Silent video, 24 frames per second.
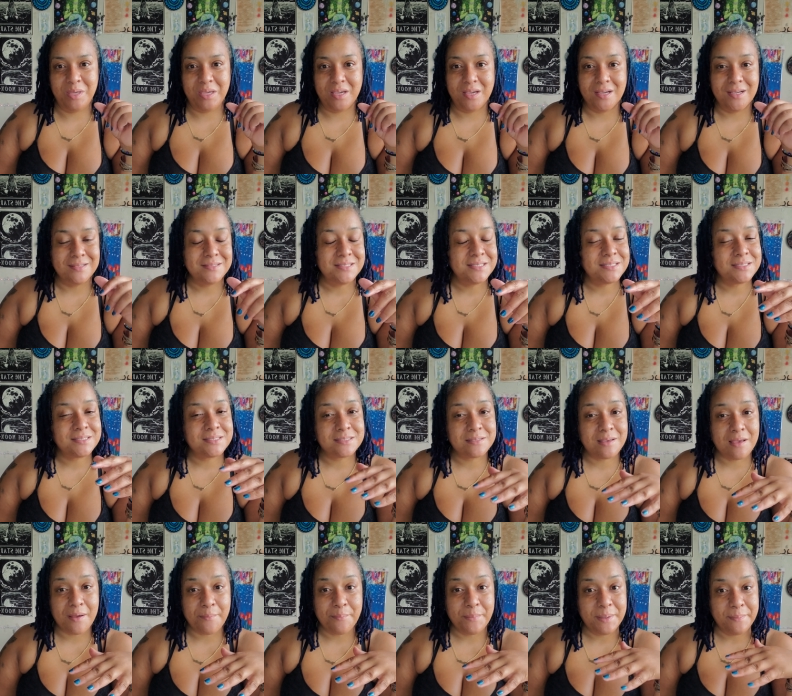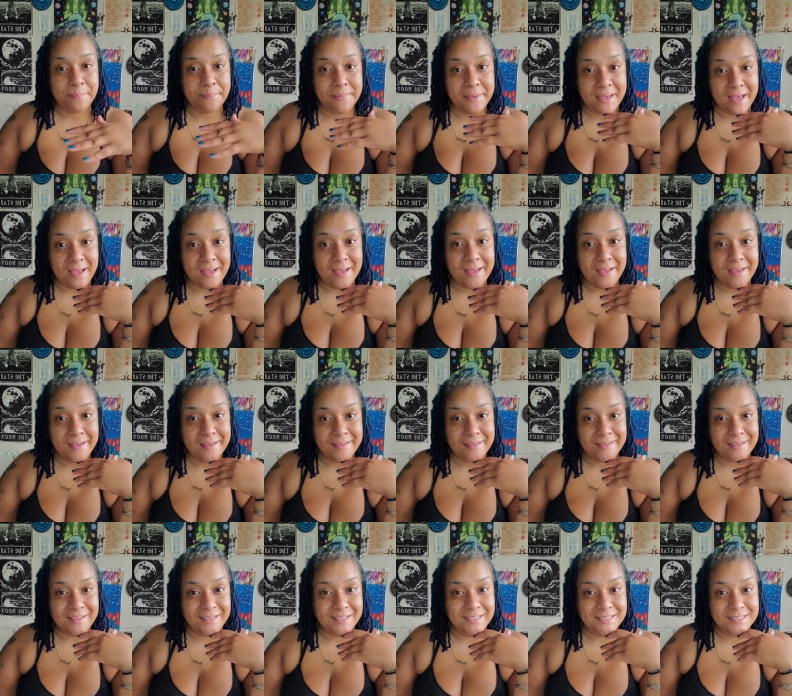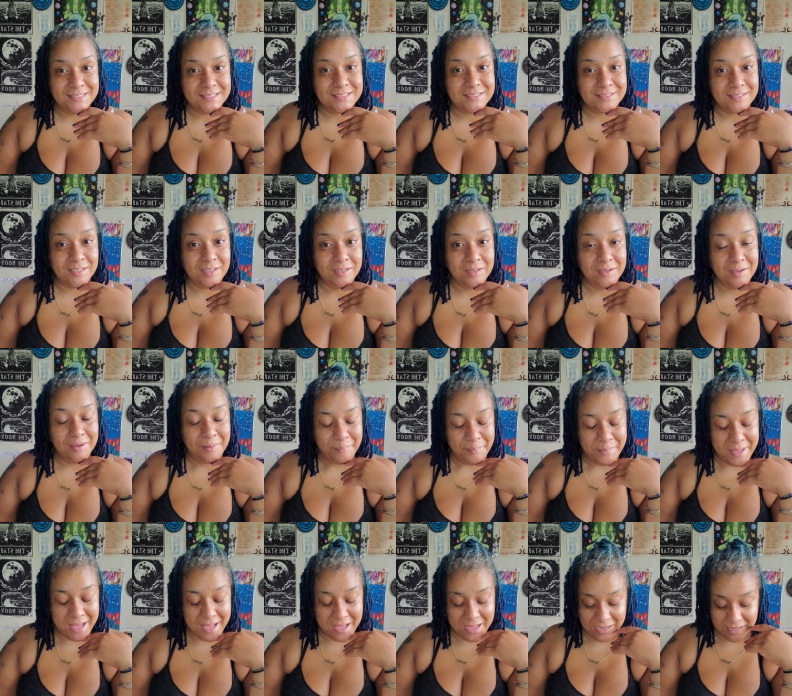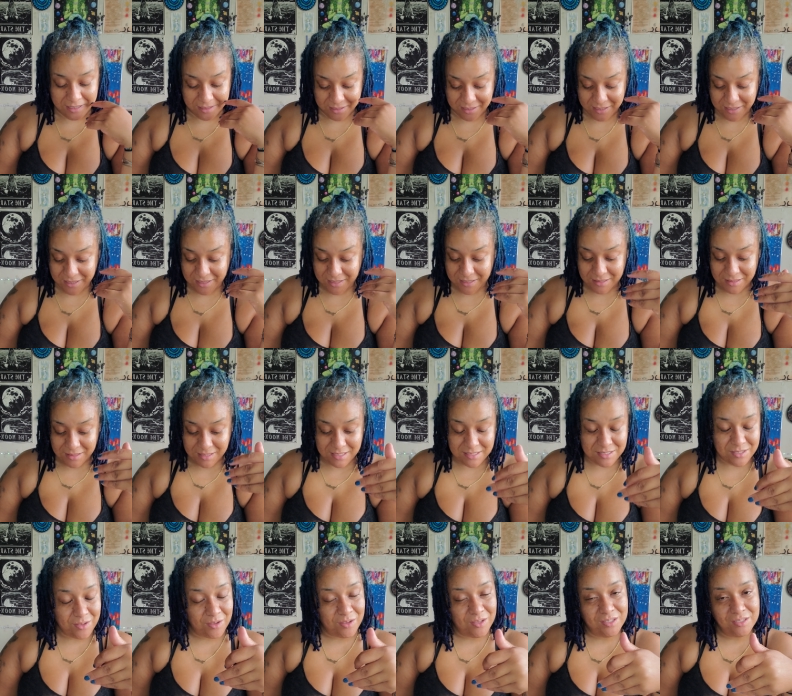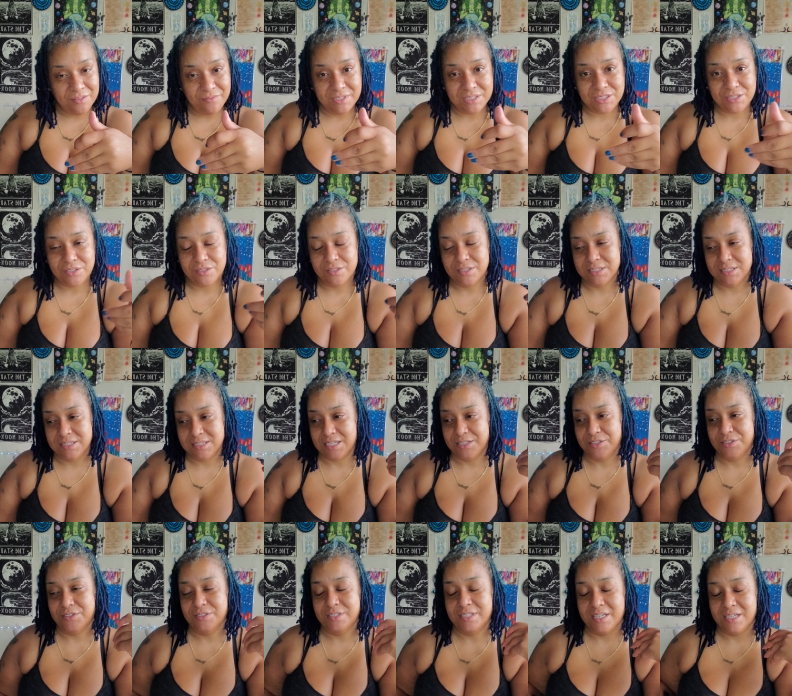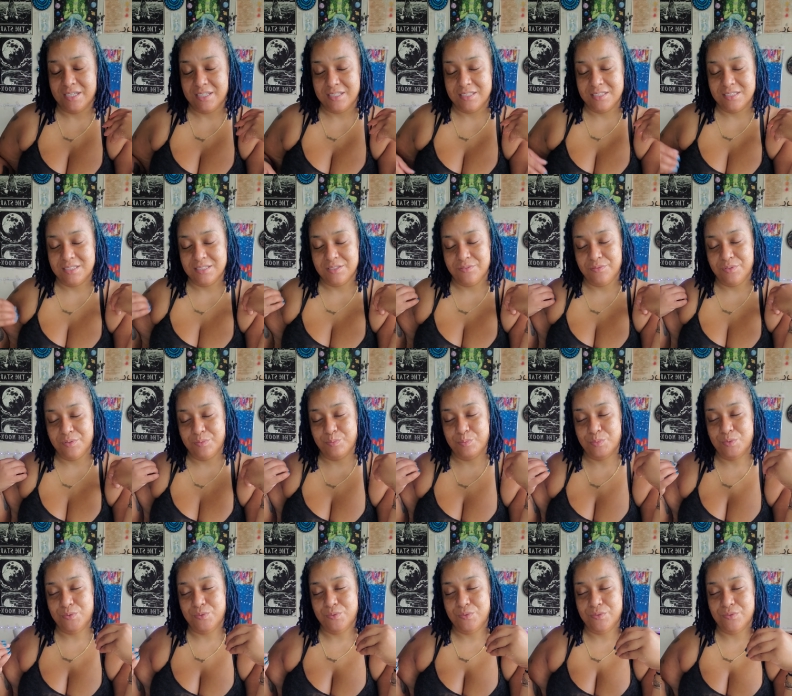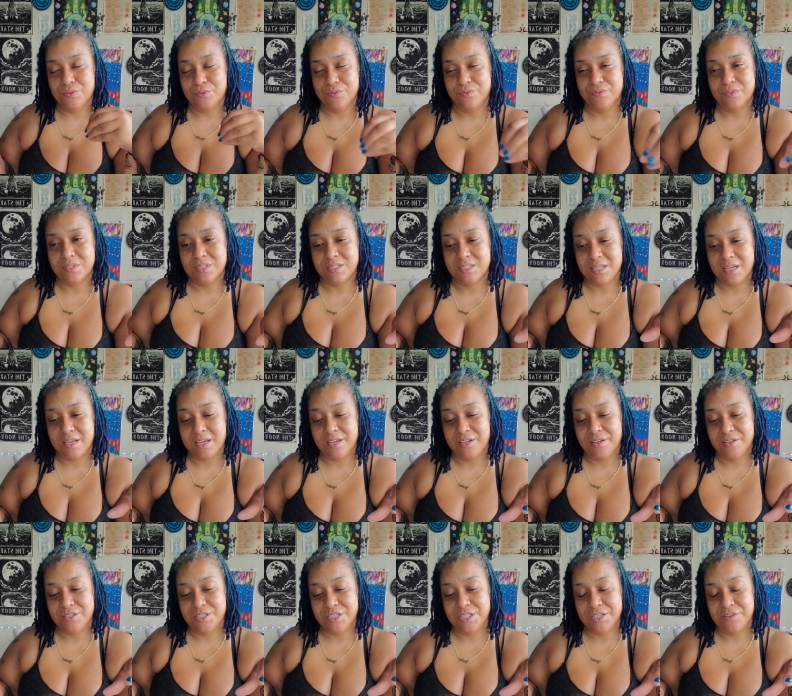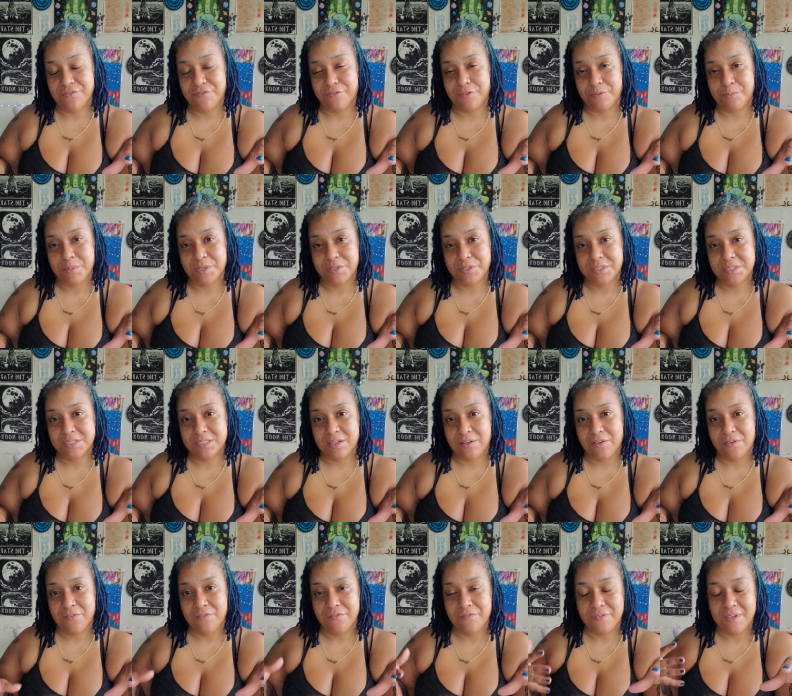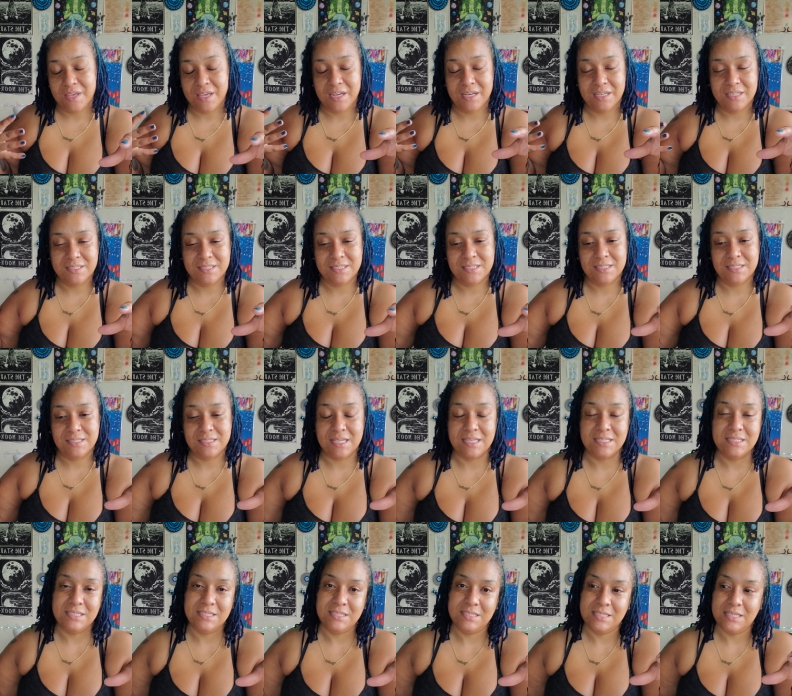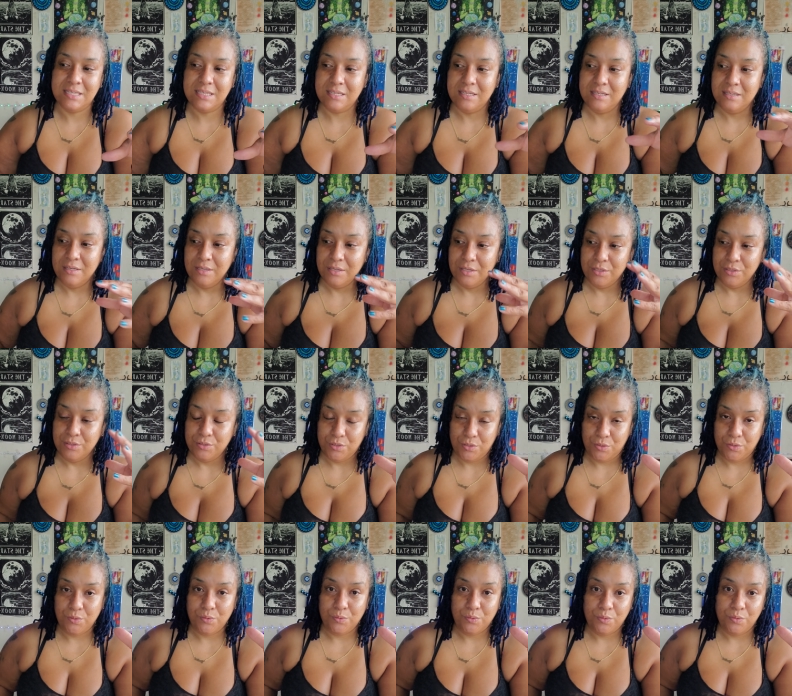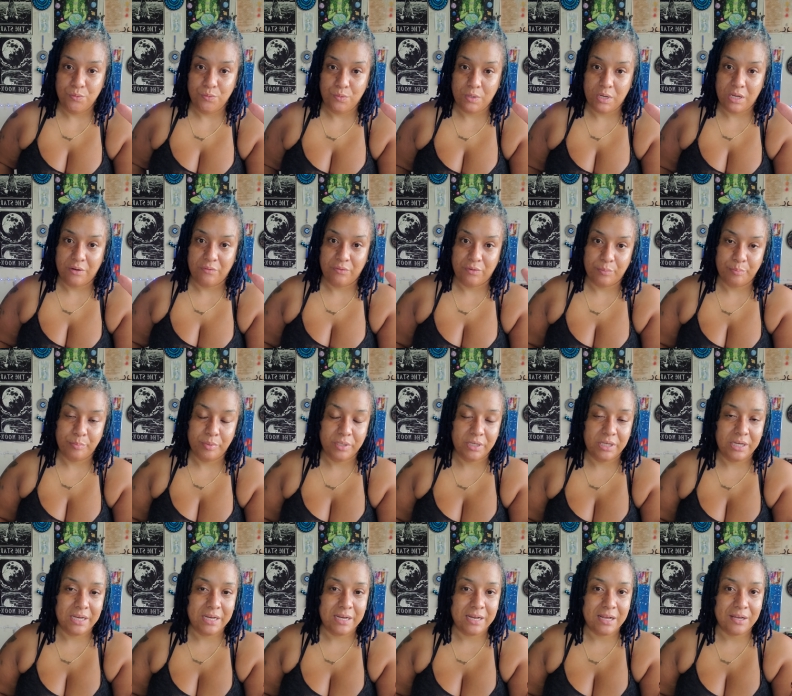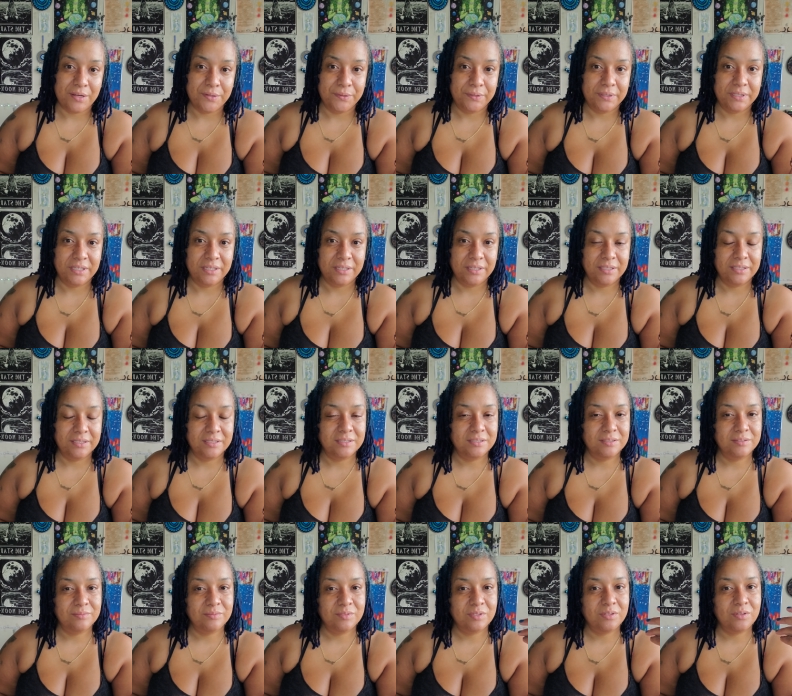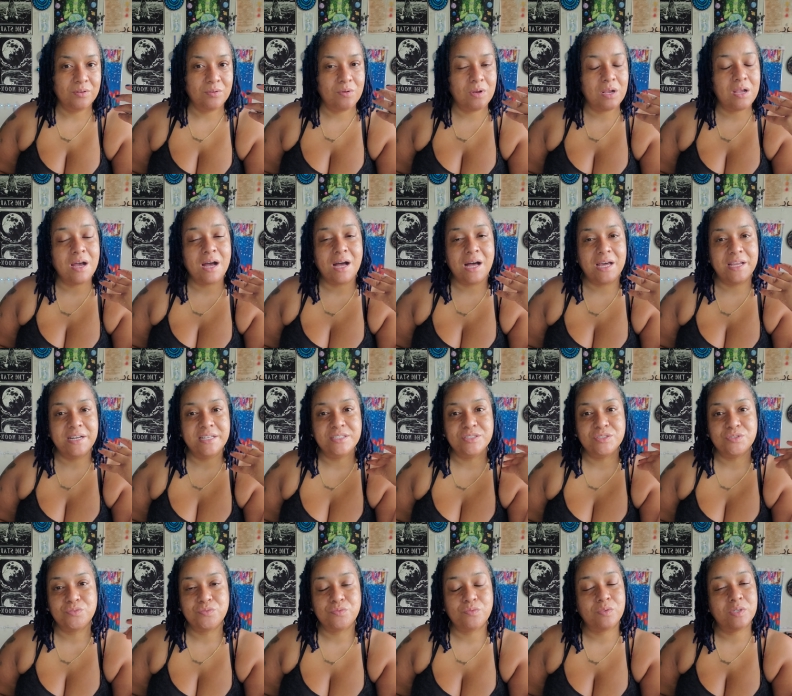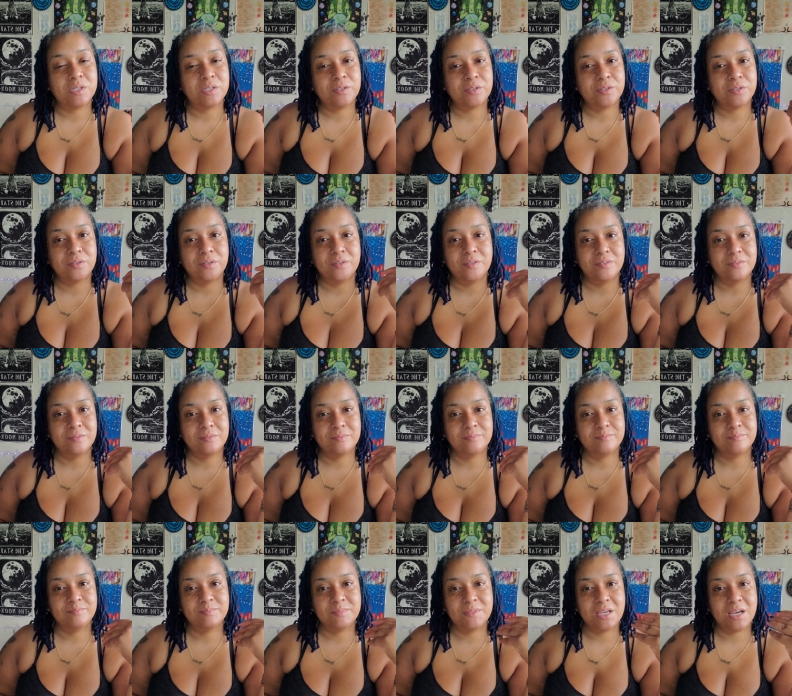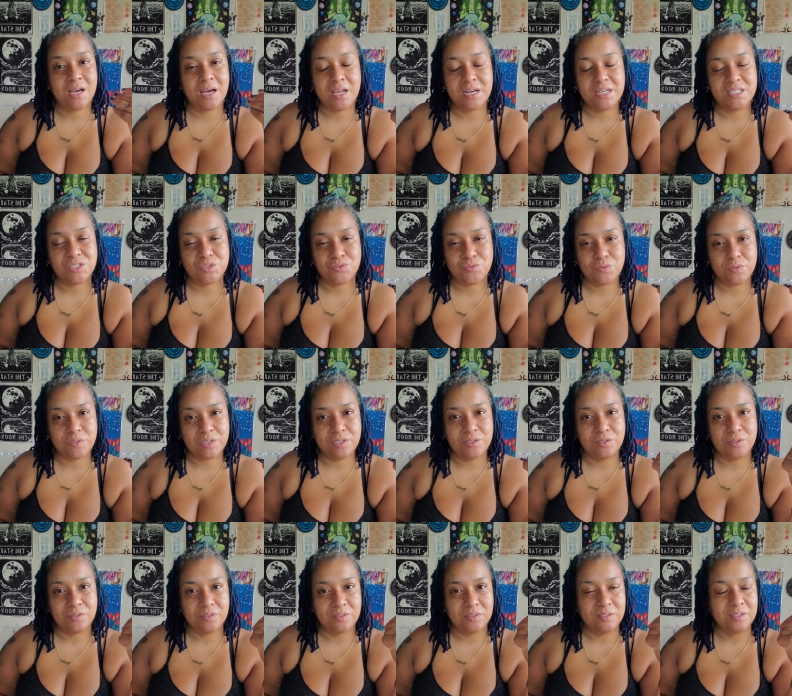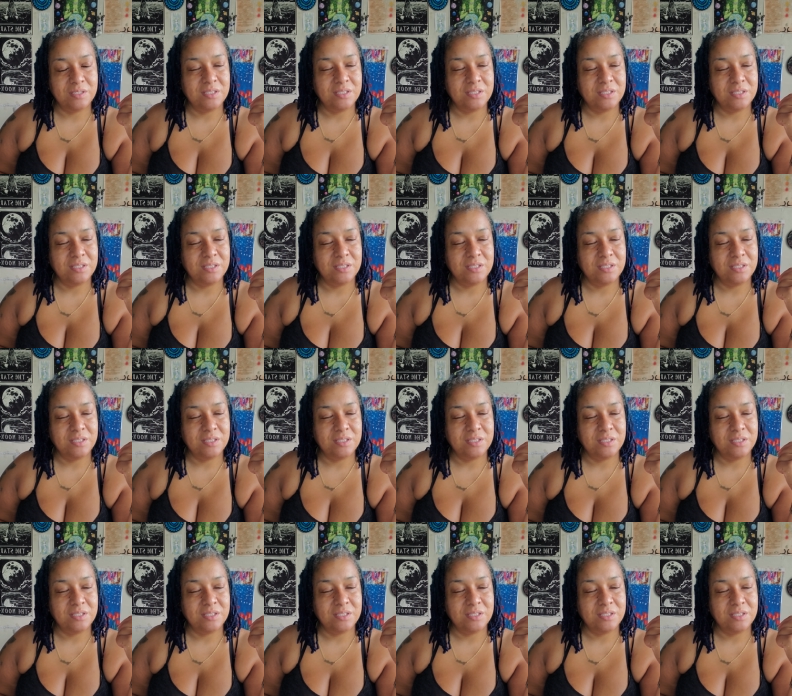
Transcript: because it's coming back. It's gonna come back. That's all a return a sender does. It removes the energy from yourself and it sends it to whoever put it out there. You know, God is real. God is real